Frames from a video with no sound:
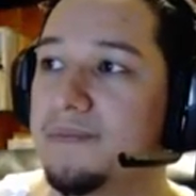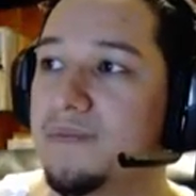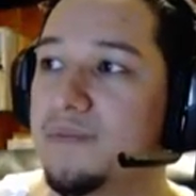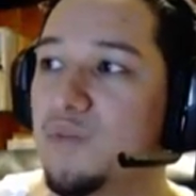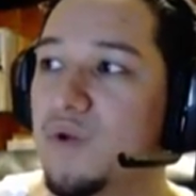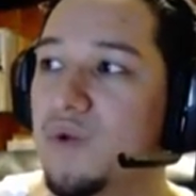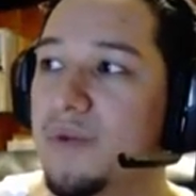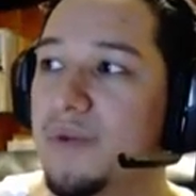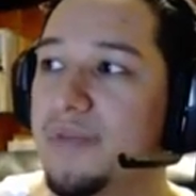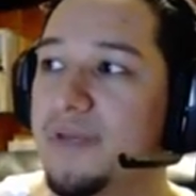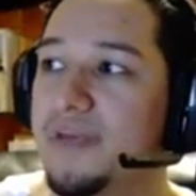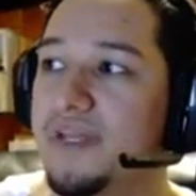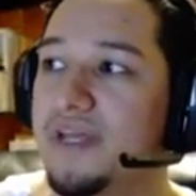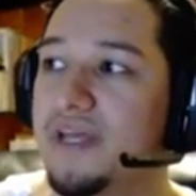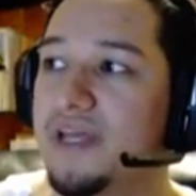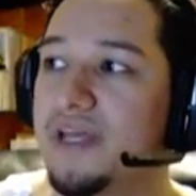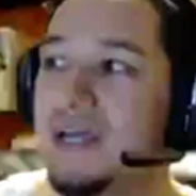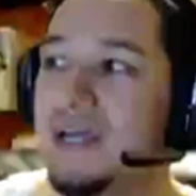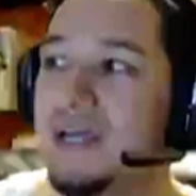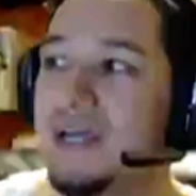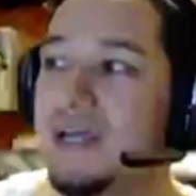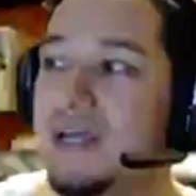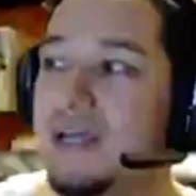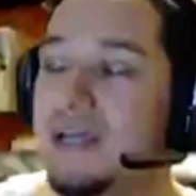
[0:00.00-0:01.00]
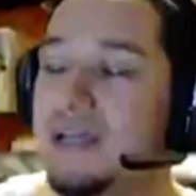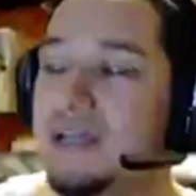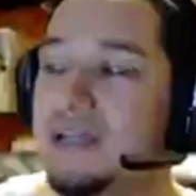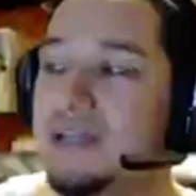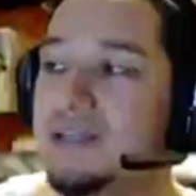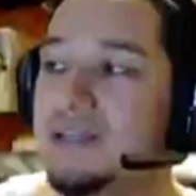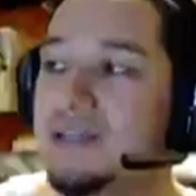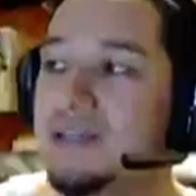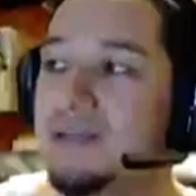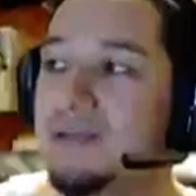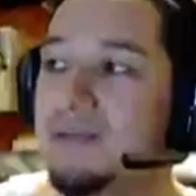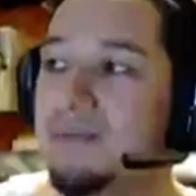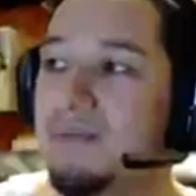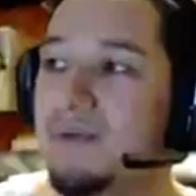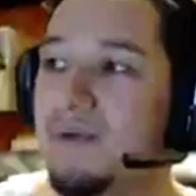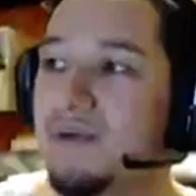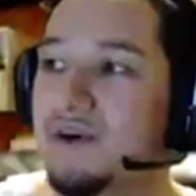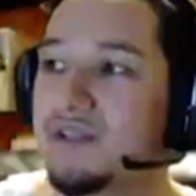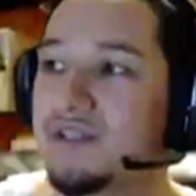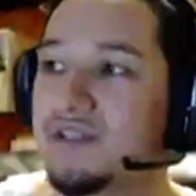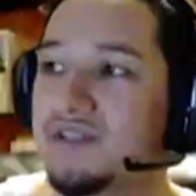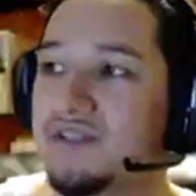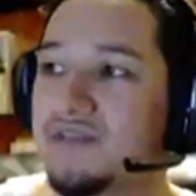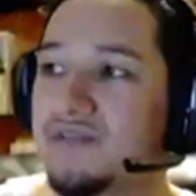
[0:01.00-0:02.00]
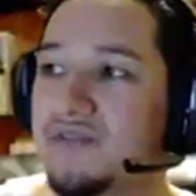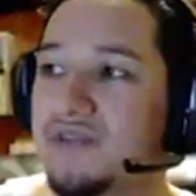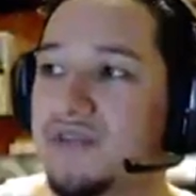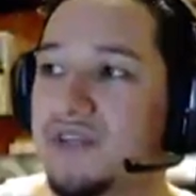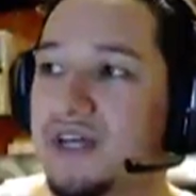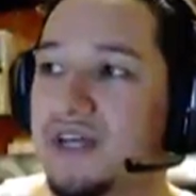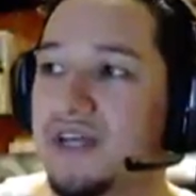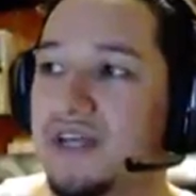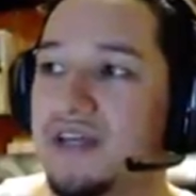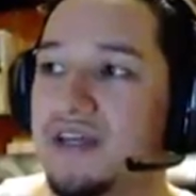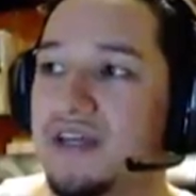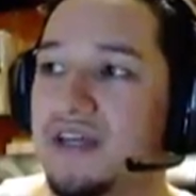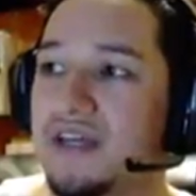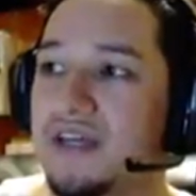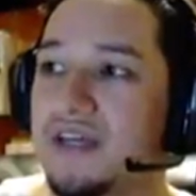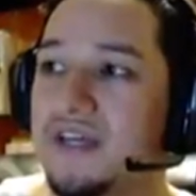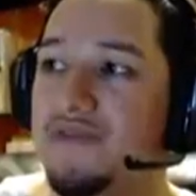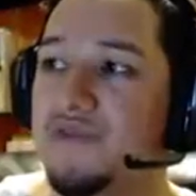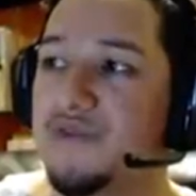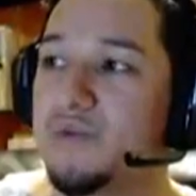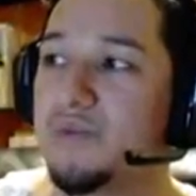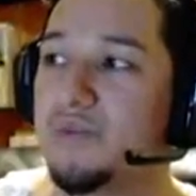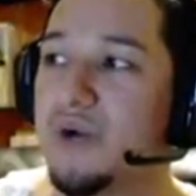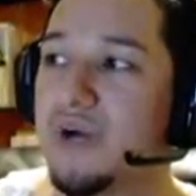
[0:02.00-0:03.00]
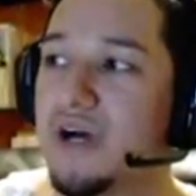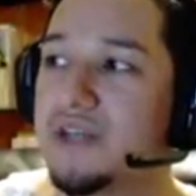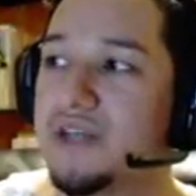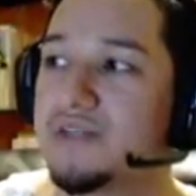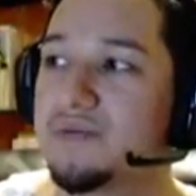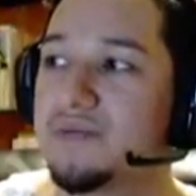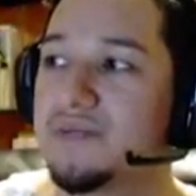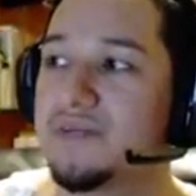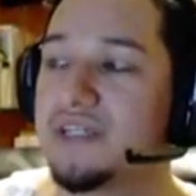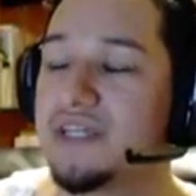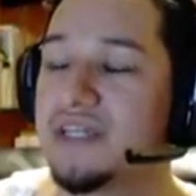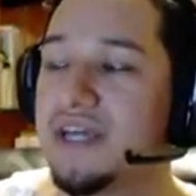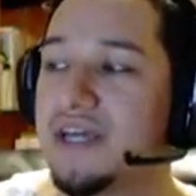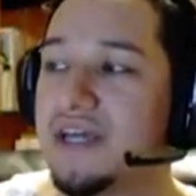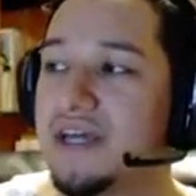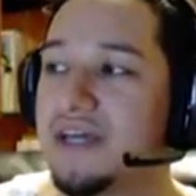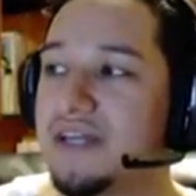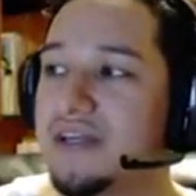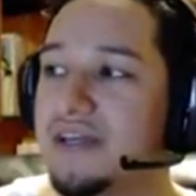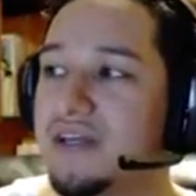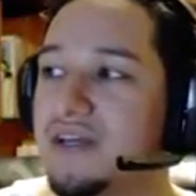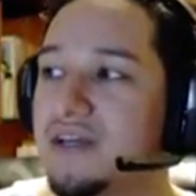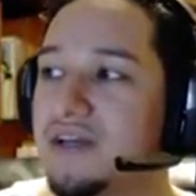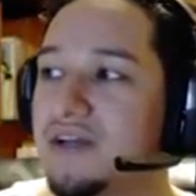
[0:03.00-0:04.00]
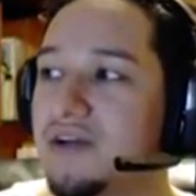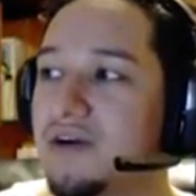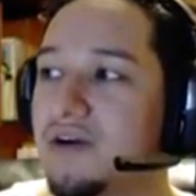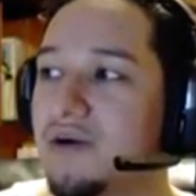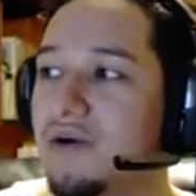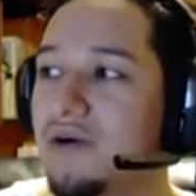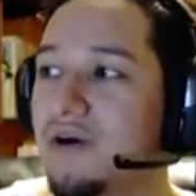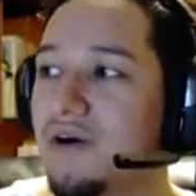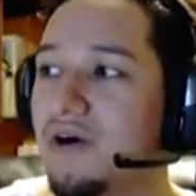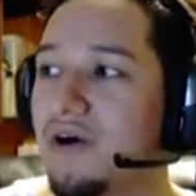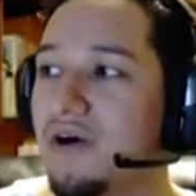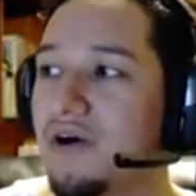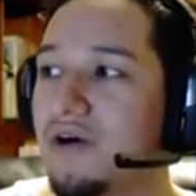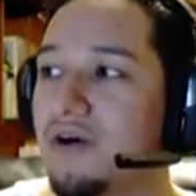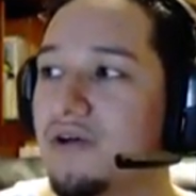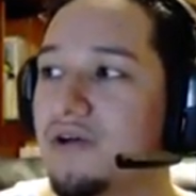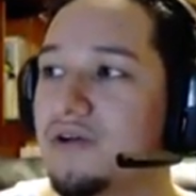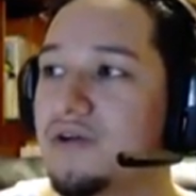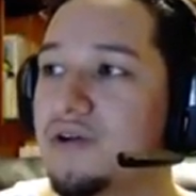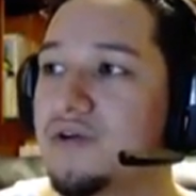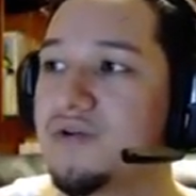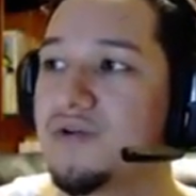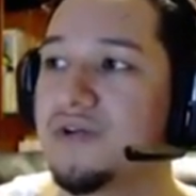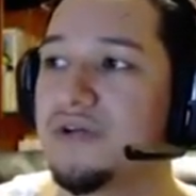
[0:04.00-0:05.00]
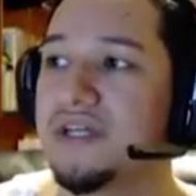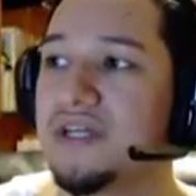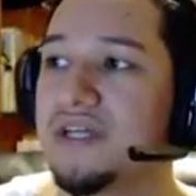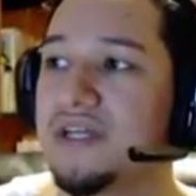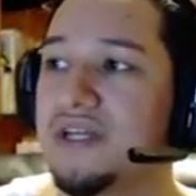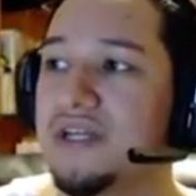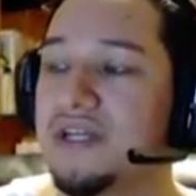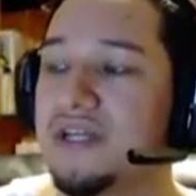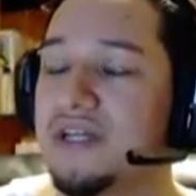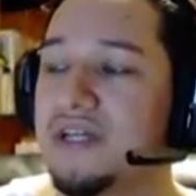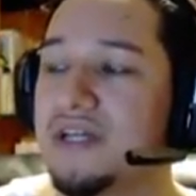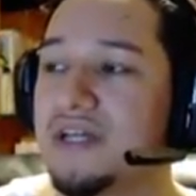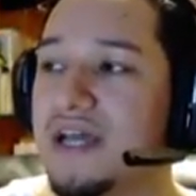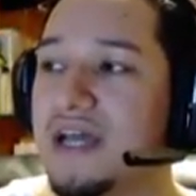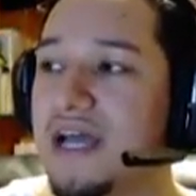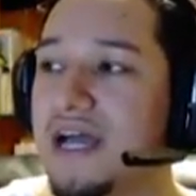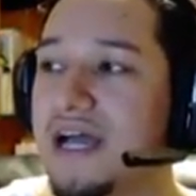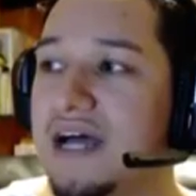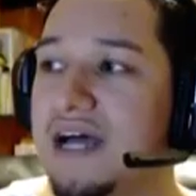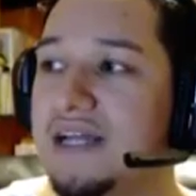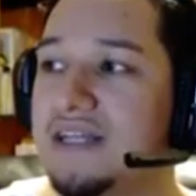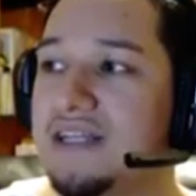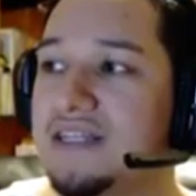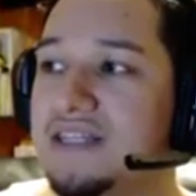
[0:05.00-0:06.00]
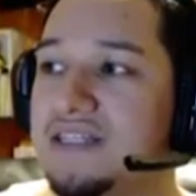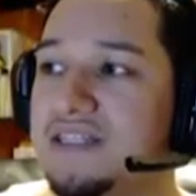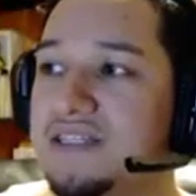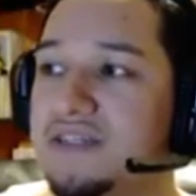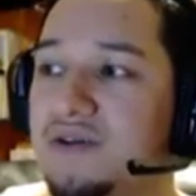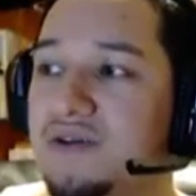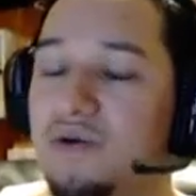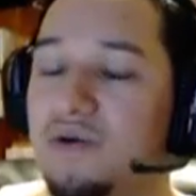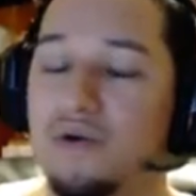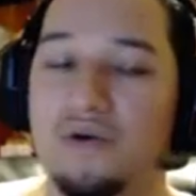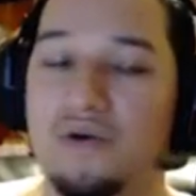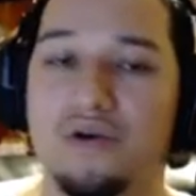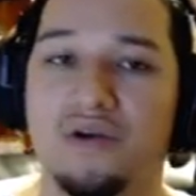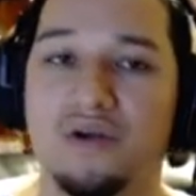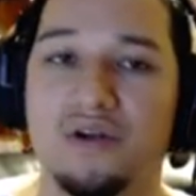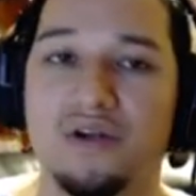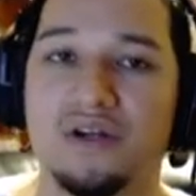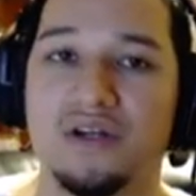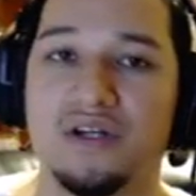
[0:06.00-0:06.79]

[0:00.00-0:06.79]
weapon and monster for that. If you possibly can, go all green Alice or